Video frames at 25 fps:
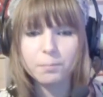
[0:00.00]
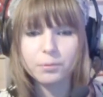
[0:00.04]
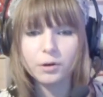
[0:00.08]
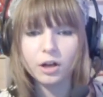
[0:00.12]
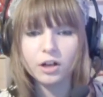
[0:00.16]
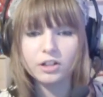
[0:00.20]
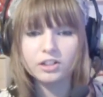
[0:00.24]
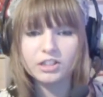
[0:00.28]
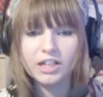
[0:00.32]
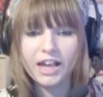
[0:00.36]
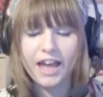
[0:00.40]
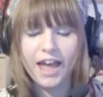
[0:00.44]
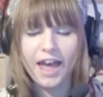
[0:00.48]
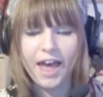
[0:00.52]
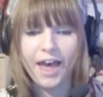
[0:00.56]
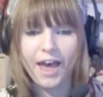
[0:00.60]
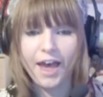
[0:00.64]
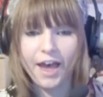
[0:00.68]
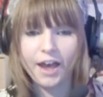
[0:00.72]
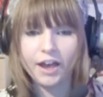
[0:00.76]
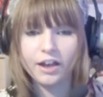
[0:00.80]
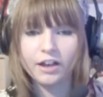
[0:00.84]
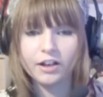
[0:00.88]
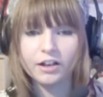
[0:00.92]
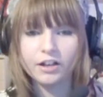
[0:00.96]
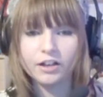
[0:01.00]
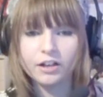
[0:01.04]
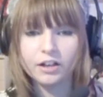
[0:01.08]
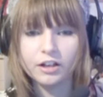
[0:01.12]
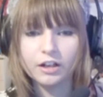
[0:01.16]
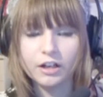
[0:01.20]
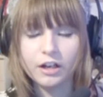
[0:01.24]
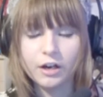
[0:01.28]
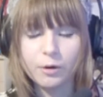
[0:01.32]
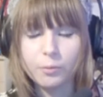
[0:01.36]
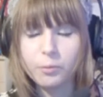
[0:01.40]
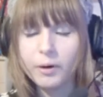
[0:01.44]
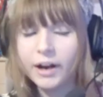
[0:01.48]
blonde hair?
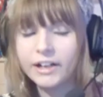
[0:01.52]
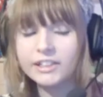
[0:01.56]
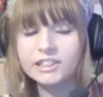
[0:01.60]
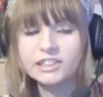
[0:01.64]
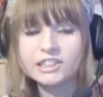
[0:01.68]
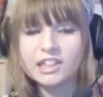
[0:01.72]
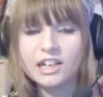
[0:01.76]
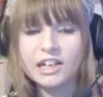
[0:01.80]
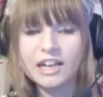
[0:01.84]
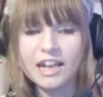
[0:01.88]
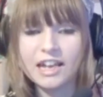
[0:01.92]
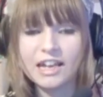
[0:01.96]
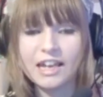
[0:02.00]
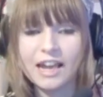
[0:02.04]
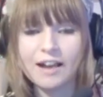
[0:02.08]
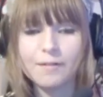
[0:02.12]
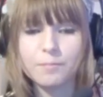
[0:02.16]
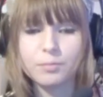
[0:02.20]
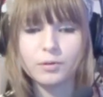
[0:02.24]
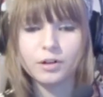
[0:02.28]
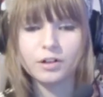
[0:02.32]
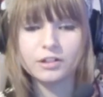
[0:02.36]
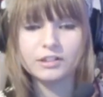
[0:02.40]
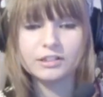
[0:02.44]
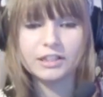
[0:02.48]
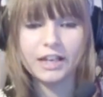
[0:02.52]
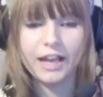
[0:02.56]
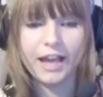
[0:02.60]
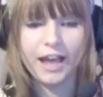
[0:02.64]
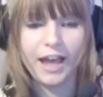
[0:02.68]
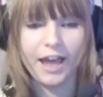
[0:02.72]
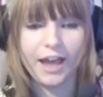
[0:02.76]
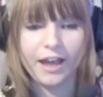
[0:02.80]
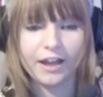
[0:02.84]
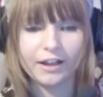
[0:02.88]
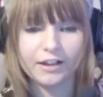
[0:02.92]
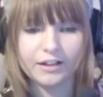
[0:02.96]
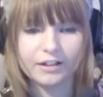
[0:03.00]
Why doesn't Link have blonde
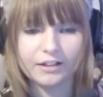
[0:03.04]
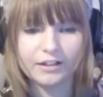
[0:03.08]
hair?